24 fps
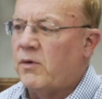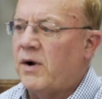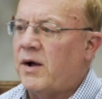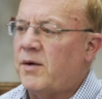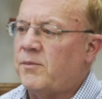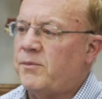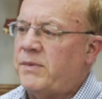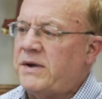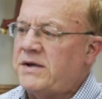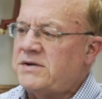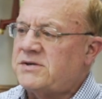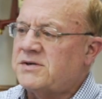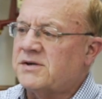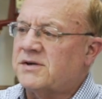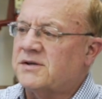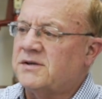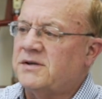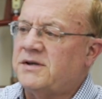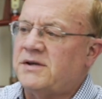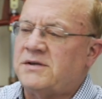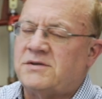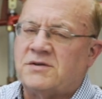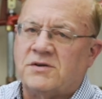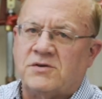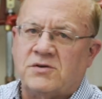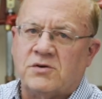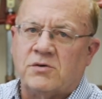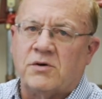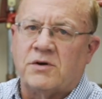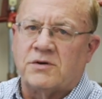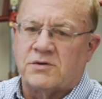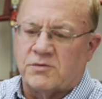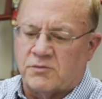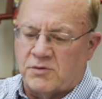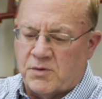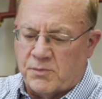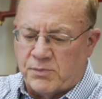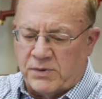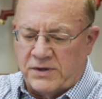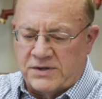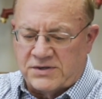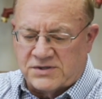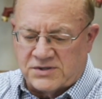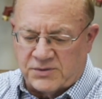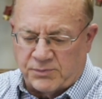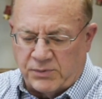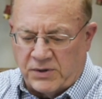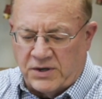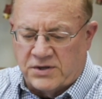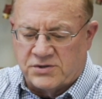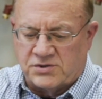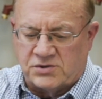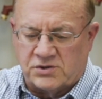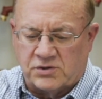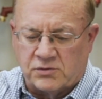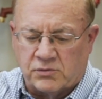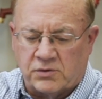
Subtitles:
Well, basically, to do it, to replace the plunger,